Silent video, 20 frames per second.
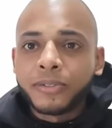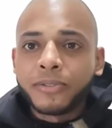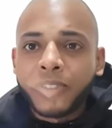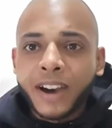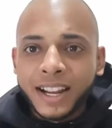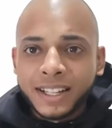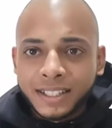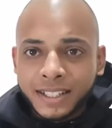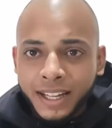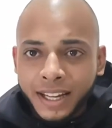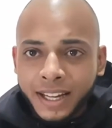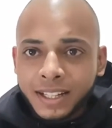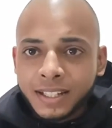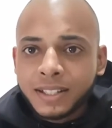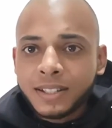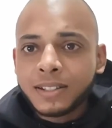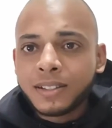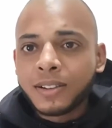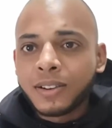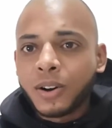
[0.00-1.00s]

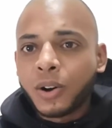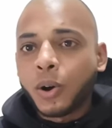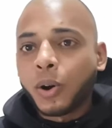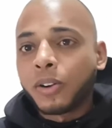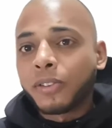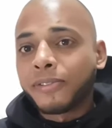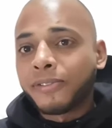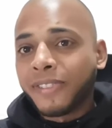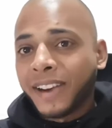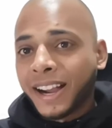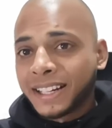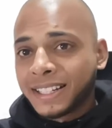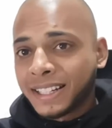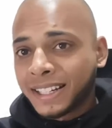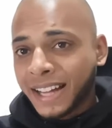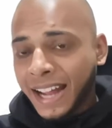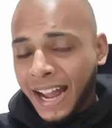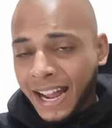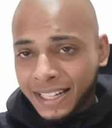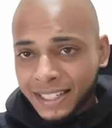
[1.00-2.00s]
phytase or
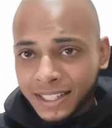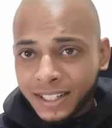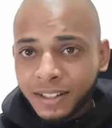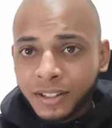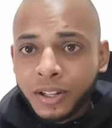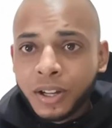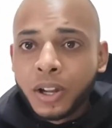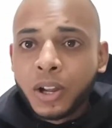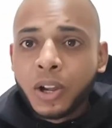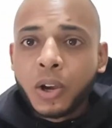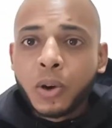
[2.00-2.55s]
phytic acid,